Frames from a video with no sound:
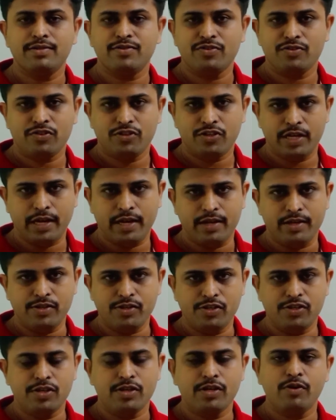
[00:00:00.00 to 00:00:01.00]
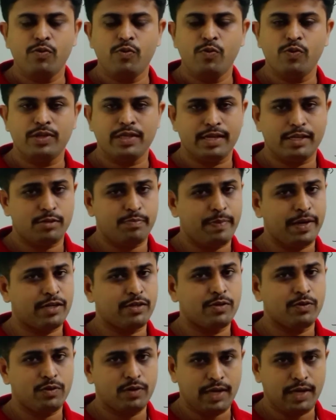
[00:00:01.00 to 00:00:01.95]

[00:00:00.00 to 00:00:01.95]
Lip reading: change with respect to